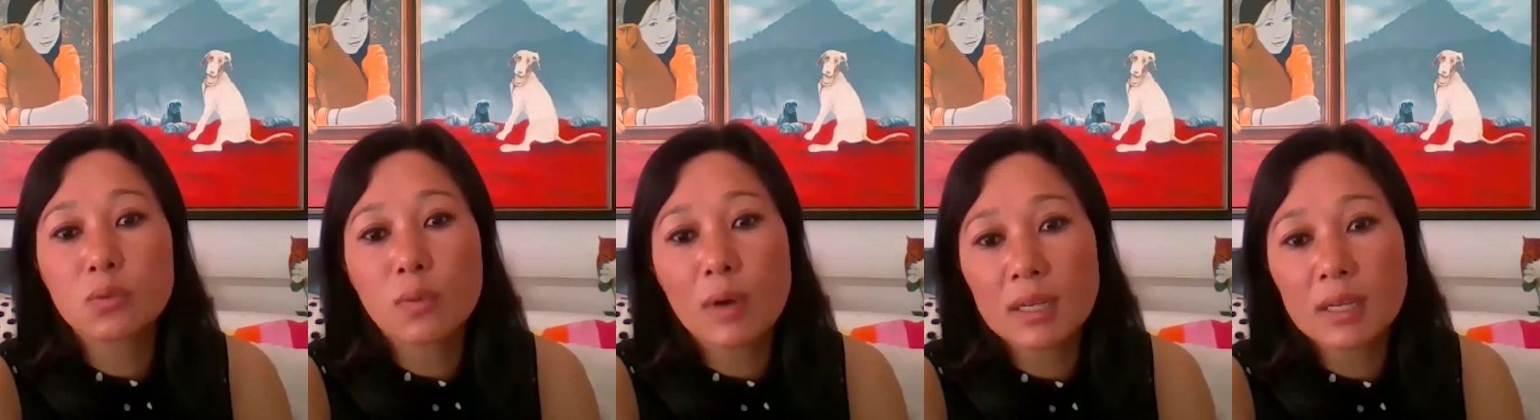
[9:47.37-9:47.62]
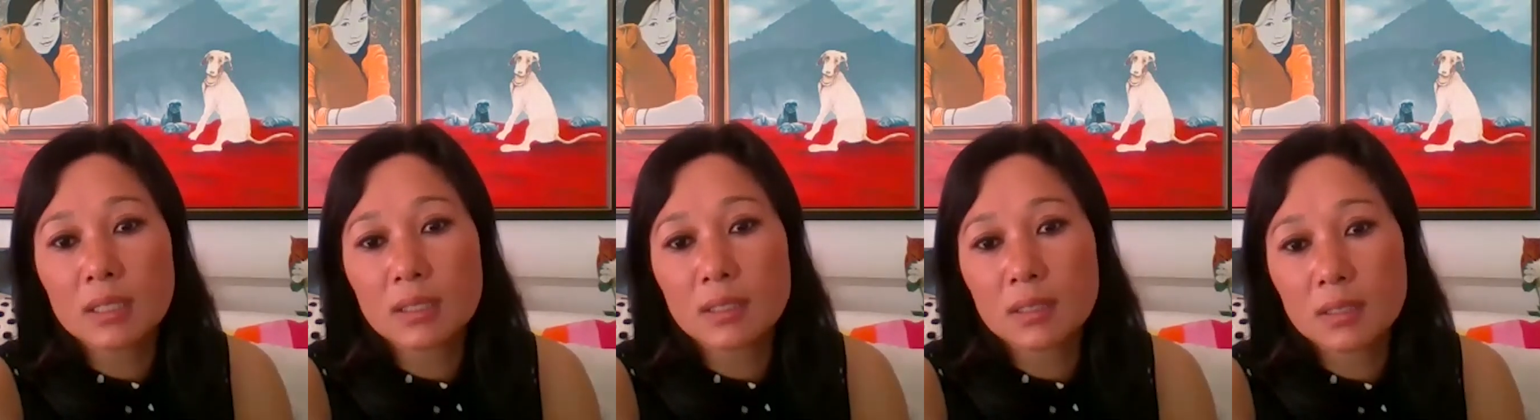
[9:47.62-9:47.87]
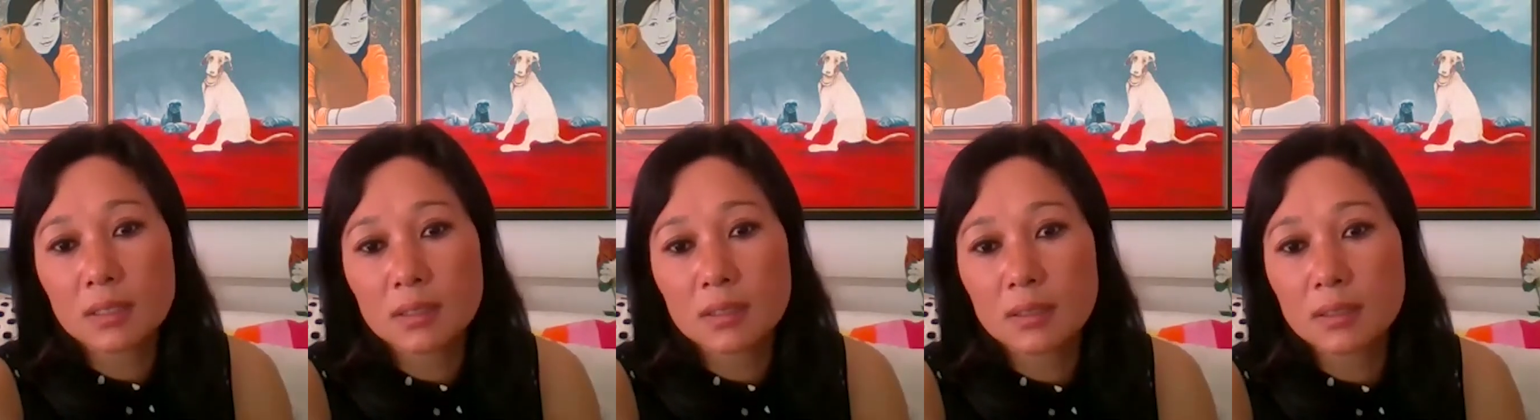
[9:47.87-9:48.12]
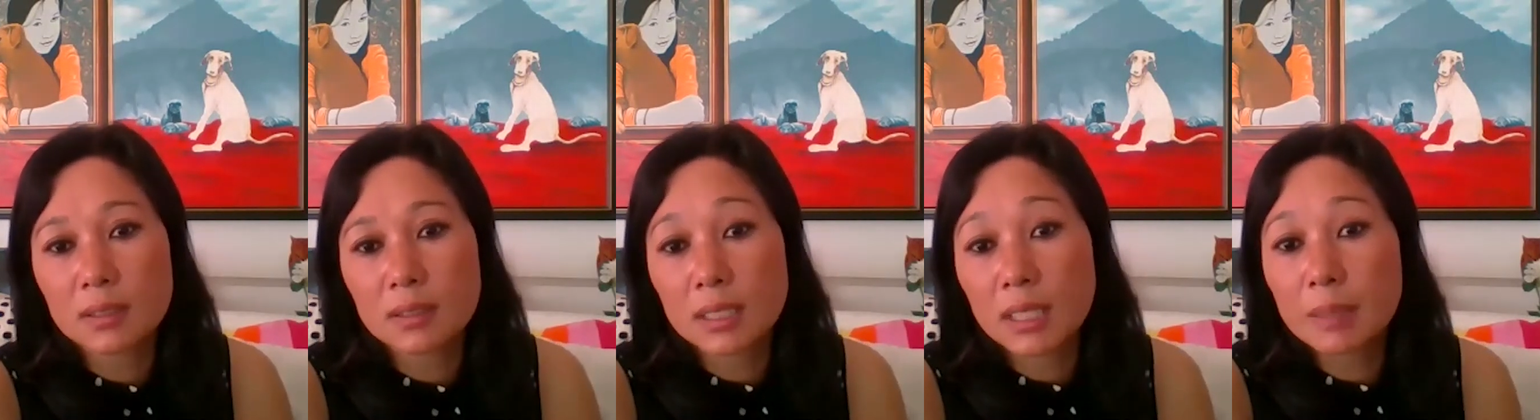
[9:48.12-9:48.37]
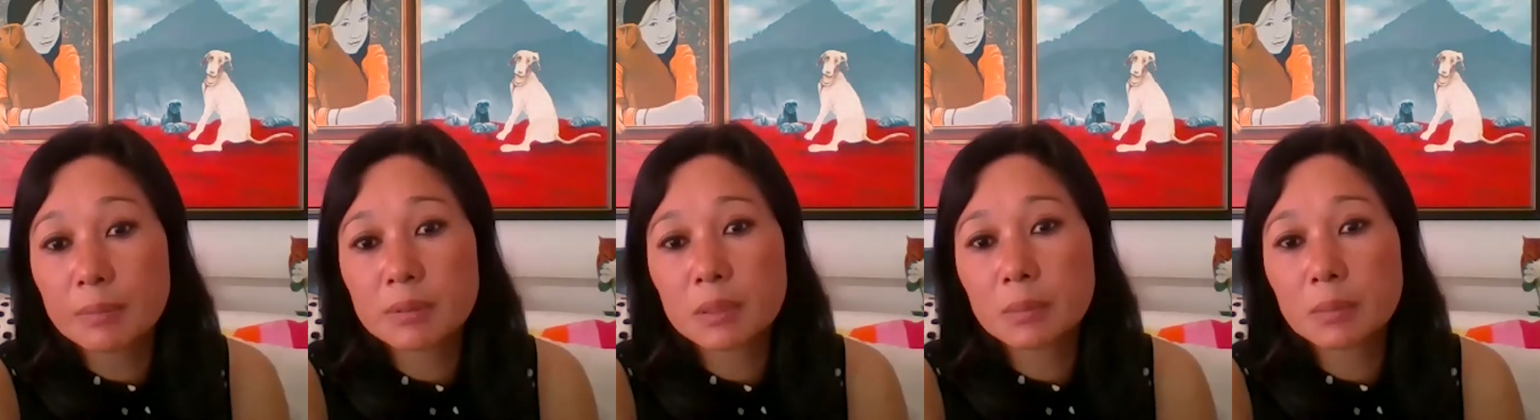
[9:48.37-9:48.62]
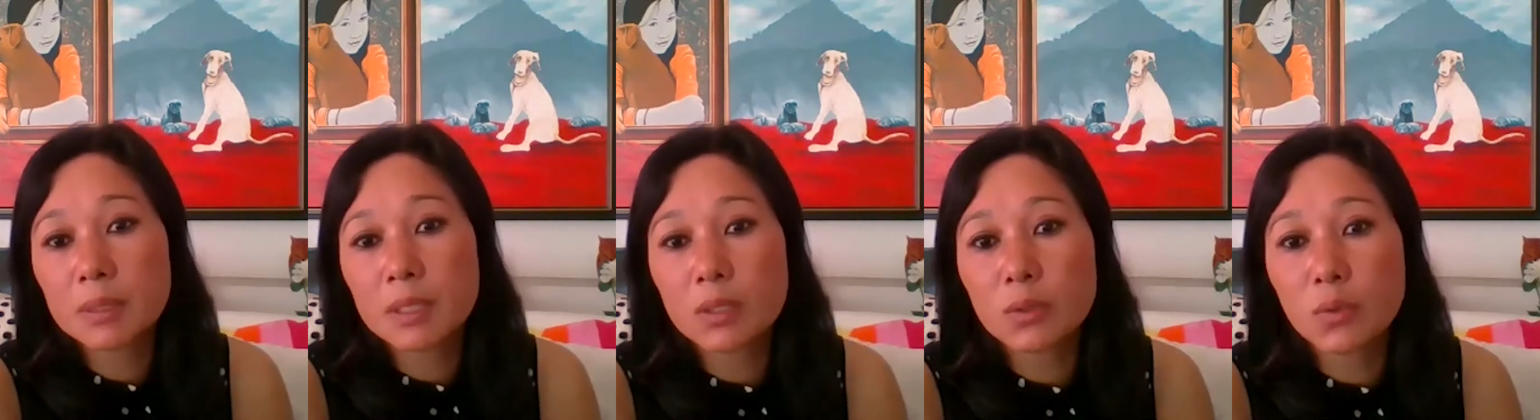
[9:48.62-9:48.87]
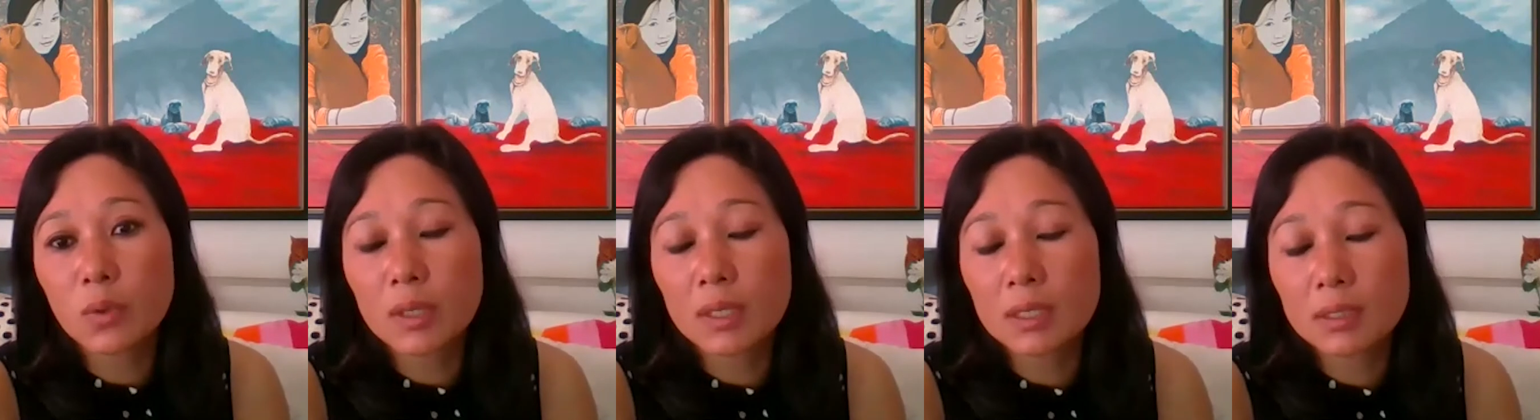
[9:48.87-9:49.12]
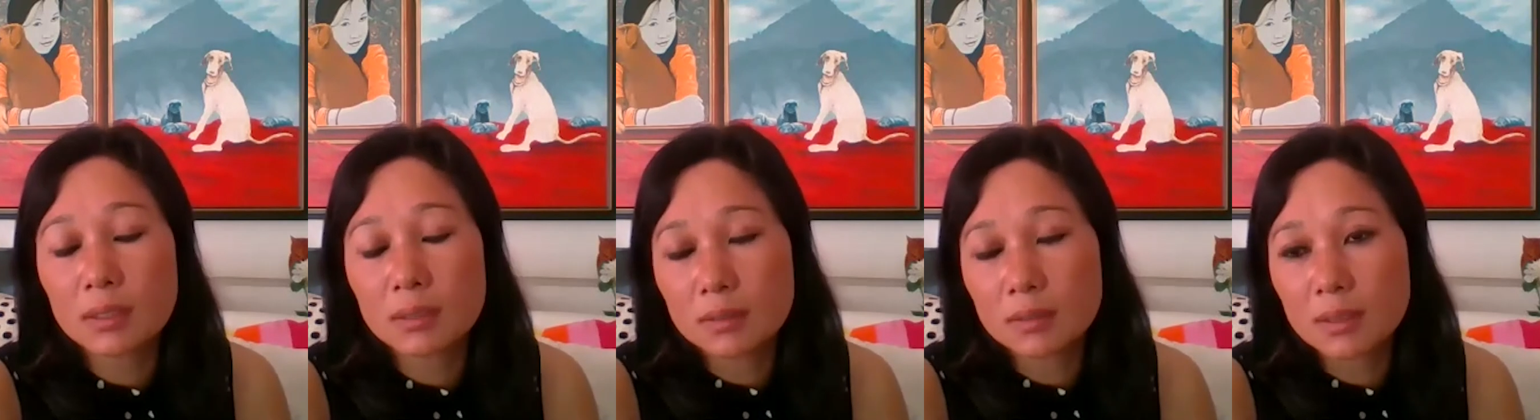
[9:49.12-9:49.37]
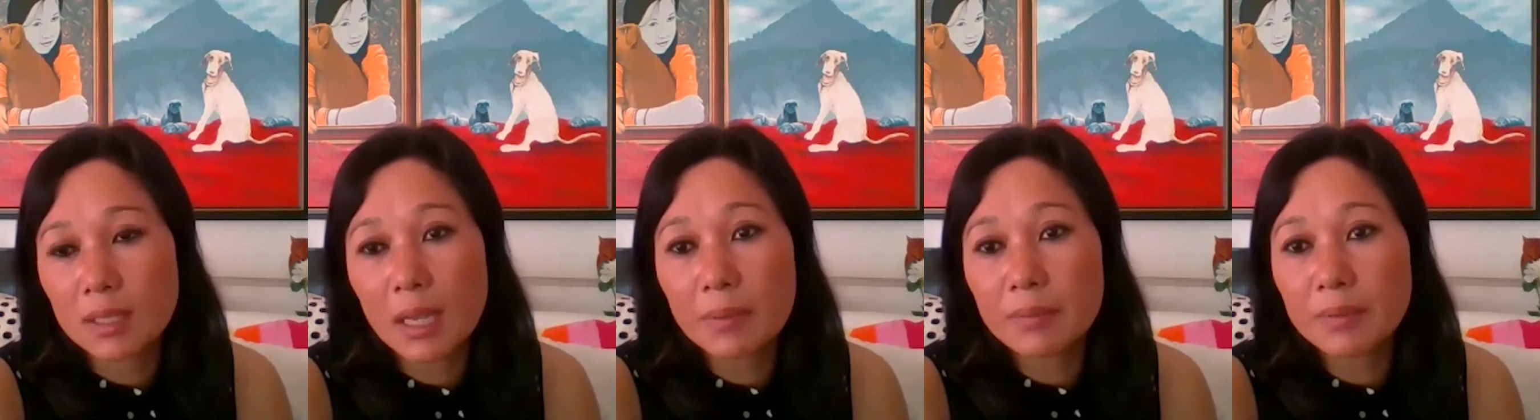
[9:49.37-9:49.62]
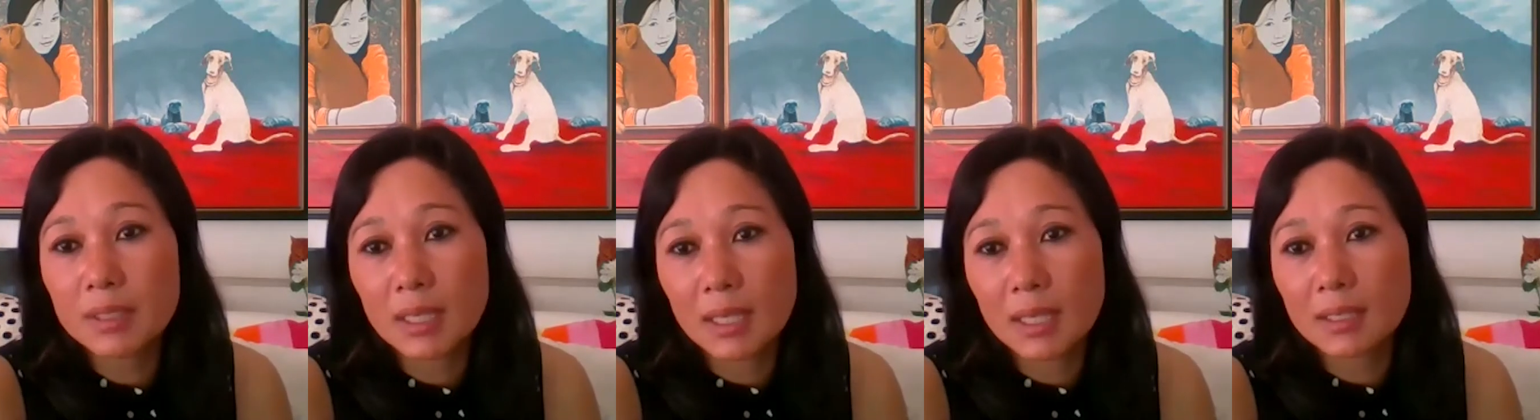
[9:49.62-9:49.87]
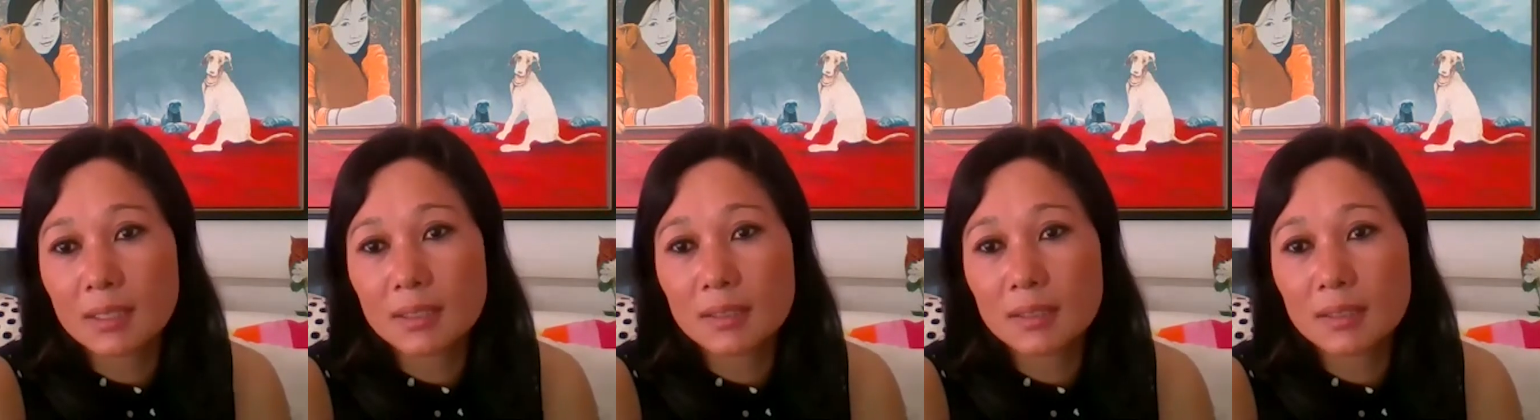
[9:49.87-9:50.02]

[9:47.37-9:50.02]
what keeps me going every day.